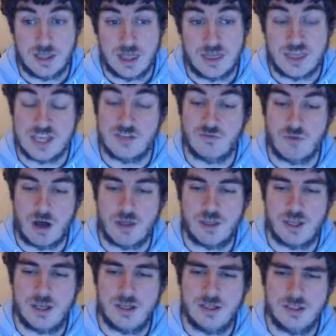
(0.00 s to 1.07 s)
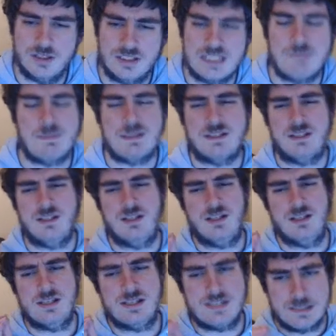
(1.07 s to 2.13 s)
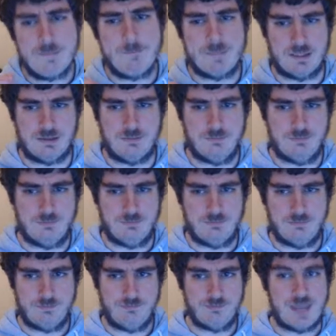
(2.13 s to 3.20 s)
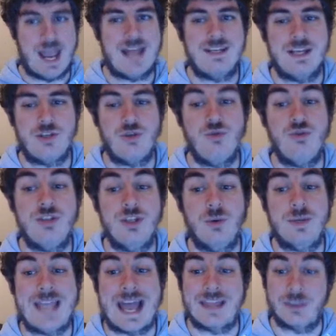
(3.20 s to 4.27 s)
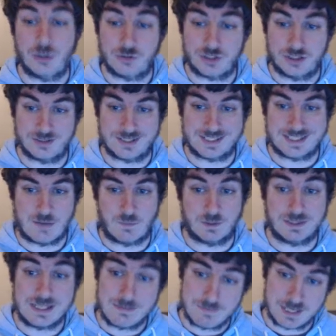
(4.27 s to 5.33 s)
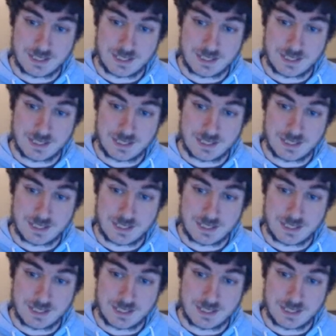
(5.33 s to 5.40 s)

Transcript: They'd rather keep it simple and yet you still cannot understand what they mean.